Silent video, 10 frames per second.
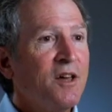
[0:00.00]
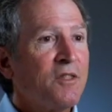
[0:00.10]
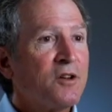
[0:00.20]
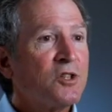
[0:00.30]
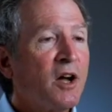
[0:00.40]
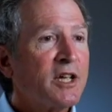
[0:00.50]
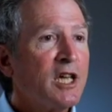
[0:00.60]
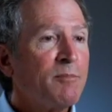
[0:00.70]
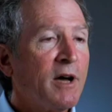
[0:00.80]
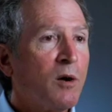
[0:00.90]
they're
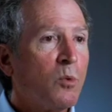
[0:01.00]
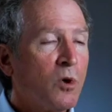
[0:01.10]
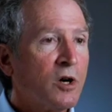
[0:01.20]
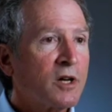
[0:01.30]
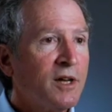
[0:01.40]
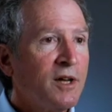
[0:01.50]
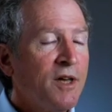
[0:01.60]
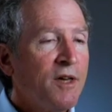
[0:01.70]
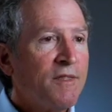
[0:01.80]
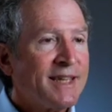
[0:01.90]
talking about work
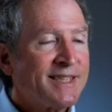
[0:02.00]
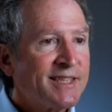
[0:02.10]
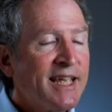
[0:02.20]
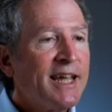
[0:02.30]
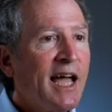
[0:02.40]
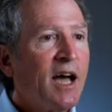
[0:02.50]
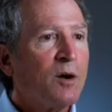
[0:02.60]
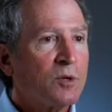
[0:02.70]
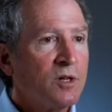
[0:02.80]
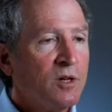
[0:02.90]
that's set out